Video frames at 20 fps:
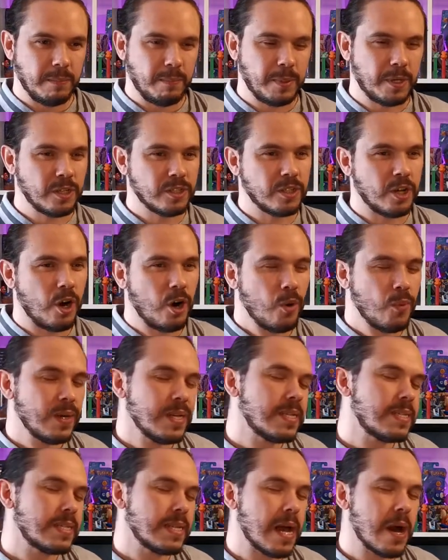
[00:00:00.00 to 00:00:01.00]
because it
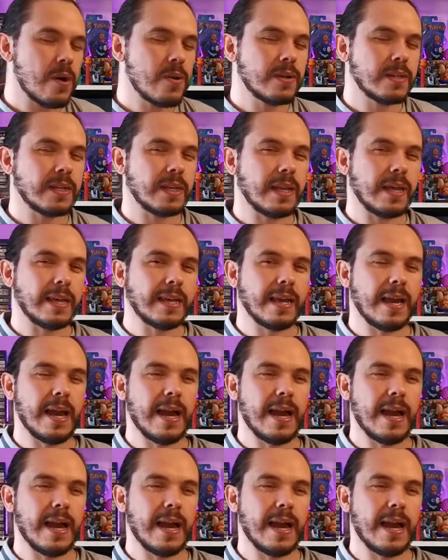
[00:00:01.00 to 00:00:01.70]
always sounded like it